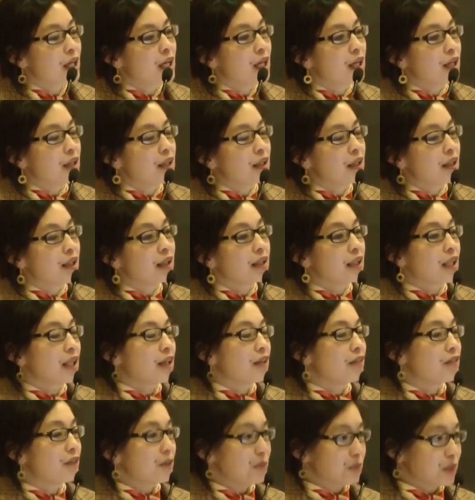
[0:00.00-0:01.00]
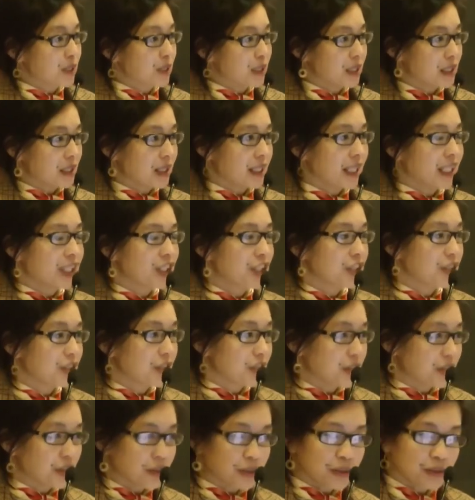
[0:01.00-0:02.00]
a lot of the
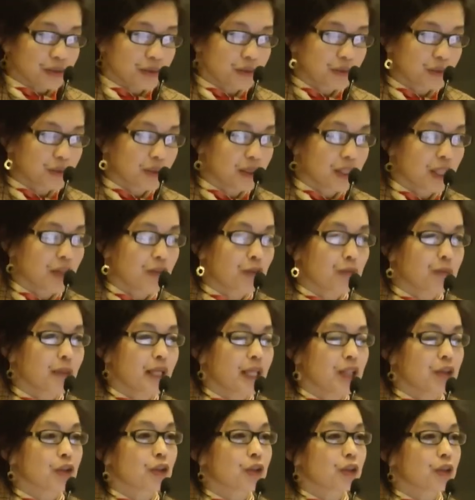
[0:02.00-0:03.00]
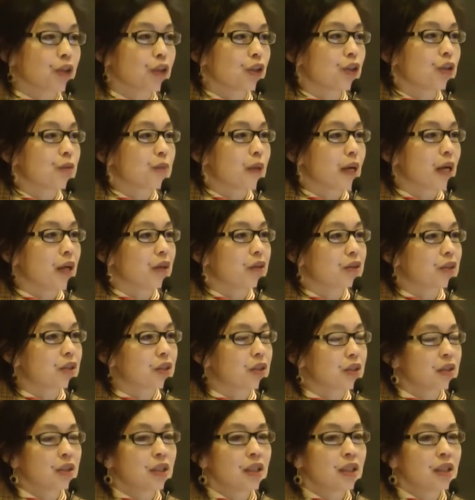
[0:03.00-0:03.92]
presentations that were made earlier about